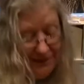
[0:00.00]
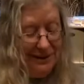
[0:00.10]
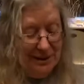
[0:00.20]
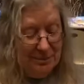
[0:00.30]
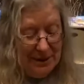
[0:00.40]

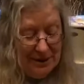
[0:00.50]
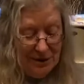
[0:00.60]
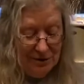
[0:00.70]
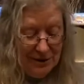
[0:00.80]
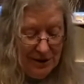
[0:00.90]

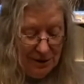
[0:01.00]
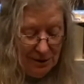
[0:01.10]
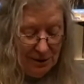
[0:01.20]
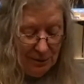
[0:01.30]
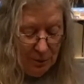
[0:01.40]
depending on
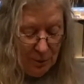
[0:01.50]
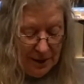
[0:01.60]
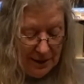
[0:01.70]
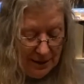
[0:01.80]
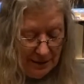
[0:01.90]
how
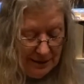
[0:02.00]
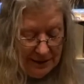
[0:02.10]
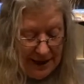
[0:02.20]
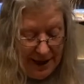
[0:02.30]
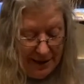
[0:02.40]
well
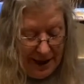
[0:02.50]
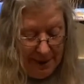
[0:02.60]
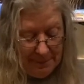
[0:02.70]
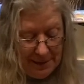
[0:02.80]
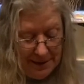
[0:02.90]
and how
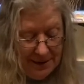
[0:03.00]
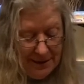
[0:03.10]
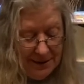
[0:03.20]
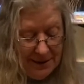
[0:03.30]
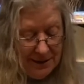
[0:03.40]
happy
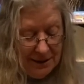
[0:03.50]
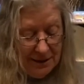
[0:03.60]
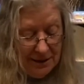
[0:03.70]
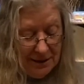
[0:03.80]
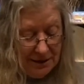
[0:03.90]

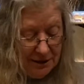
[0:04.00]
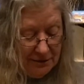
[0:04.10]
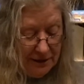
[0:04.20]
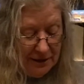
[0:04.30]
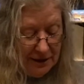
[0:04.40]

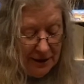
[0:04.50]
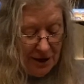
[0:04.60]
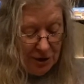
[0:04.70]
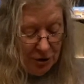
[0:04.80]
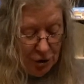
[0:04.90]
of a
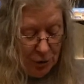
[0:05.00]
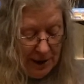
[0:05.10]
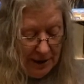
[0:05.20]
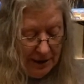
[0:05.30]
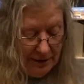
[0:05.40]
cutter you
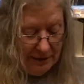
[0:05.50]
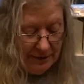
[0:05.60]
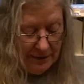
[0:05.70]
have,